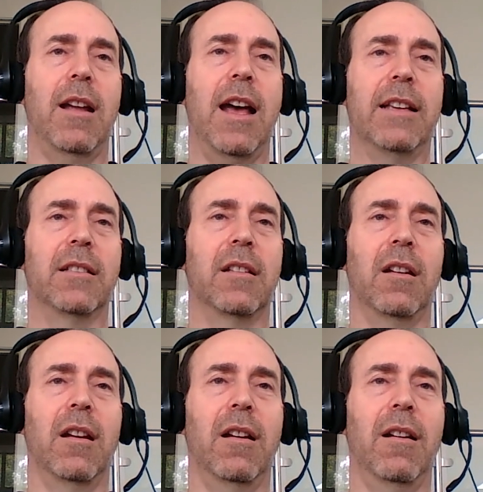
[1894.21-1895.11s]
has
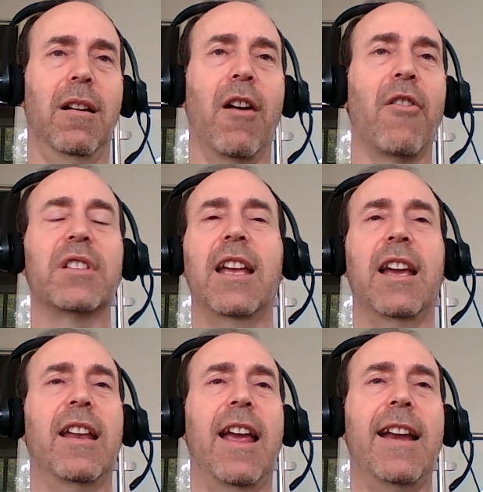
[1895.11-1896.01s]
to
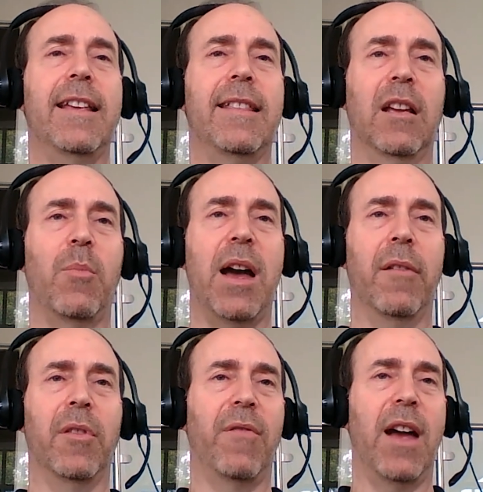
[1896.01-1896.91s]
understand anything
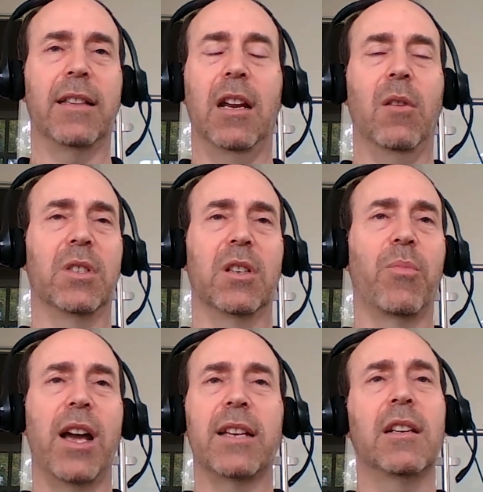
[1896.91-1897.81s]
about the fact that it was
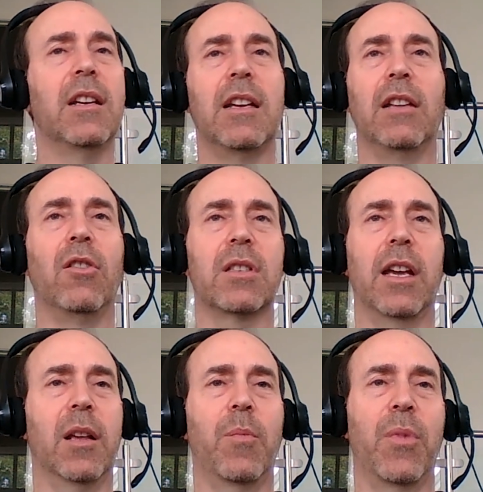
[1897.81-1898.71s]
compressed. It looks
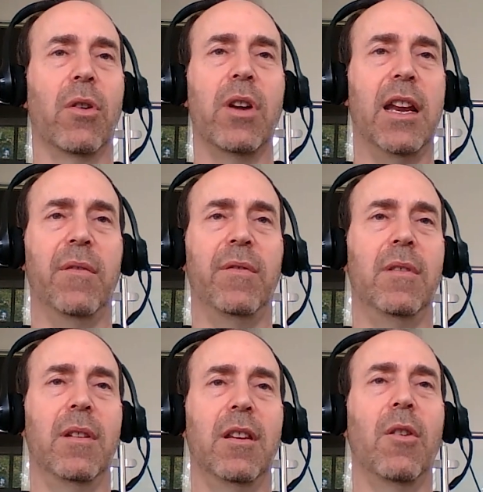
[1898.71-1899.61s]
like pure native
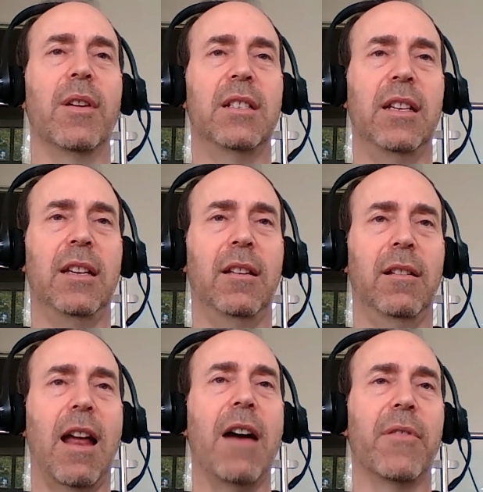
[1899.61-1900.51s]
USD
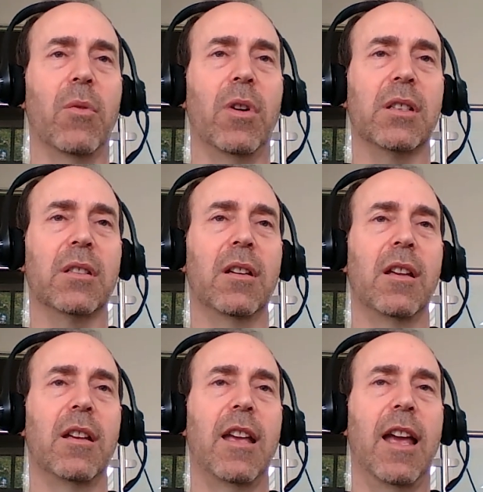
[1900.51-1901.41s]
afterwards.
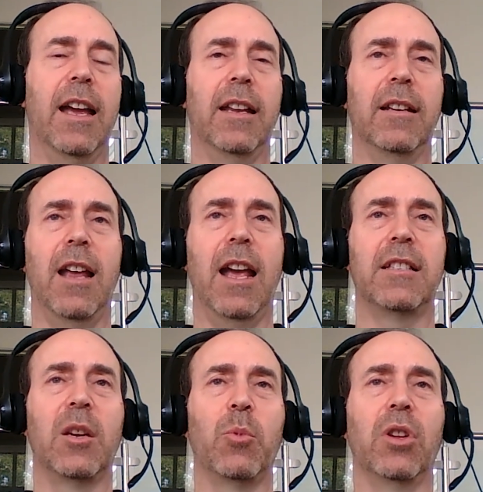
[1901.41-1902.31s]
And
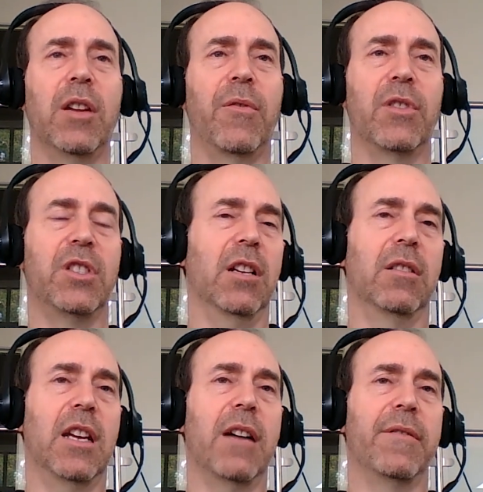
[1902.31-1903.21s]
similarly for
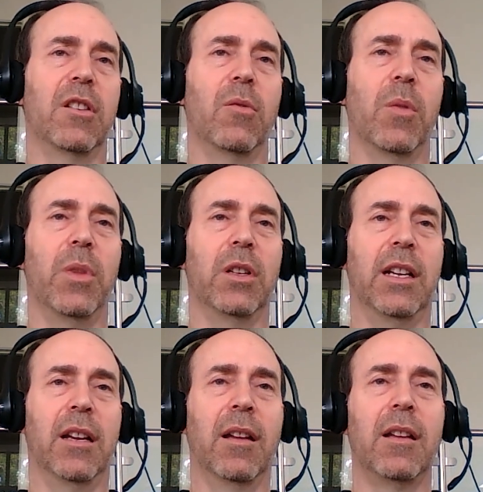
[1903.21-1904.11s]
GLTF. So we're
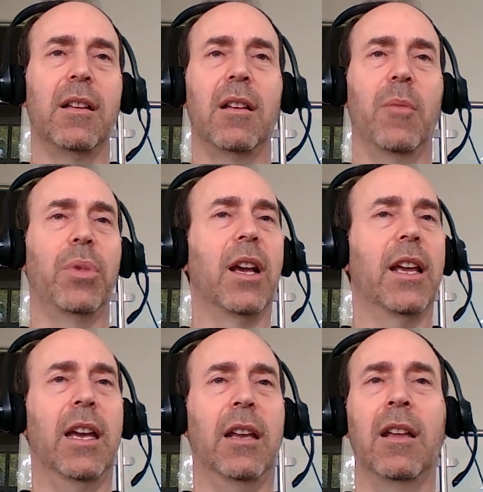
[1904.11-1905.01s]
building a
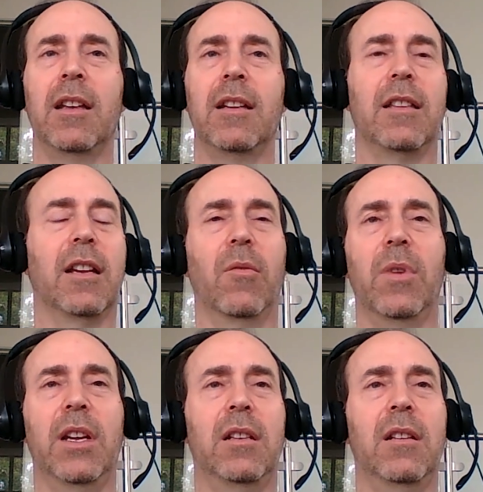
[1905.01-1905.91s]
plugin that can
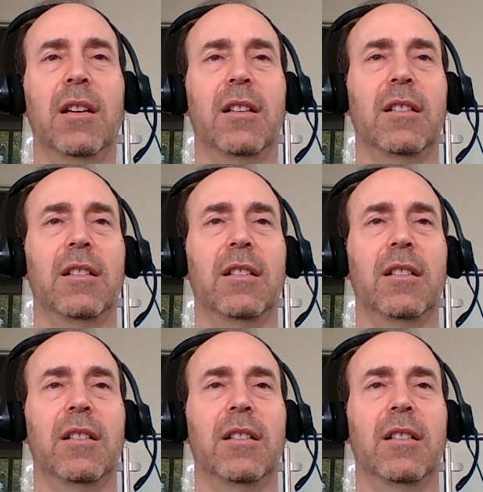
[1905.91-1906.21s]
read